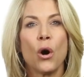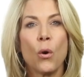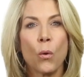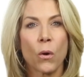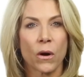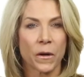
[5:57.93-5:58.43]

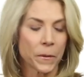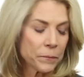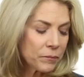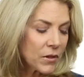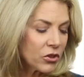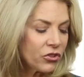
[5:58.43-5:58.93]

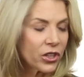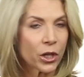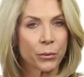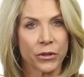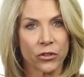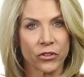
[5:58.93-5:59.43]
or share
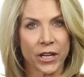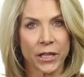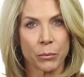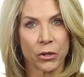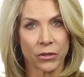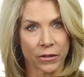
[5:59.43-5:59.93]
it with your
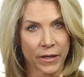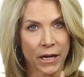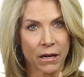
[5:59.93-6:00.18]
dining partner.